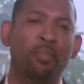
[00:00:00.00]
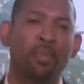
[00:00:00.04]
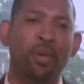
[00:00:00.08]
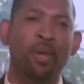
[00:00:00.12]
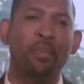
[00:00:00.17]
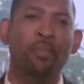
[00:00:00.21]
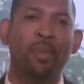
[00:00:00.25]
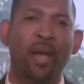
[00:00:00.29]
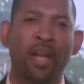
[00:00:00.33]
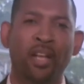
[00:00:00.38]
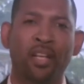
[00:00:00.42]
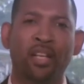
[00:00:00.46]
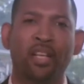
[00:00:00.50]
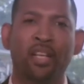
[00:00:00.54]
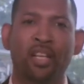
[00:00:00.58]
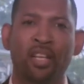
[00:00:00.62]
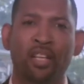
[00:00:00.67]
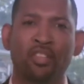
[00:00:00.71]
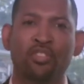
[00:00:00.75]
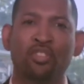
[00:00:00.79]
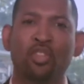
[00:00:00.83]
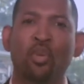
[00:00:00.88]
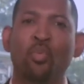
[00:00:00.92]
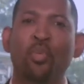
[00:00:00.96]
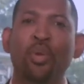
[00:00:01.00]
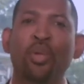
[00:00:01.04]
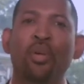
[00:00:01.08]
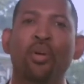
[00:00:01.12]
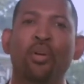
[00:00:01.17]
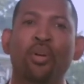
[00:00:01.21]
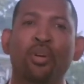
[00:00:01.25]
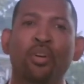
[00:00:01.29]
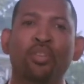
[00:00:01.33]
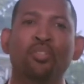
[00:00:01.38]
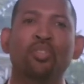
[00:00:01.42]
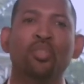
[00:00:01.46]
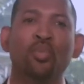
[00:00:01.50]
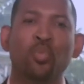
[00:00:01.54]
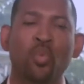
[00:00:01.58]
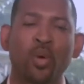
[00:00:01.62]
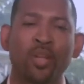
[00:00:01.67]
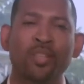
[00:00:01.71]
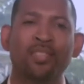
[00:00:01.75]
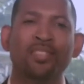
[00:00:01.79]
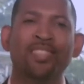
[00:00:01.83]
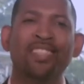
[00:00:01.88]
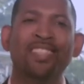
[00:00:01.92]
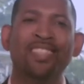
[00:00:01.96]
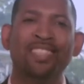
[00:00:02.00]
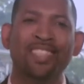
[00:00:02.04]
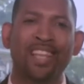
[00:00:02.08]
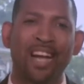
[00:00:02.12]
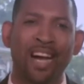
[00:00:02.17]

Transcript: pay back to us, so we earn $20.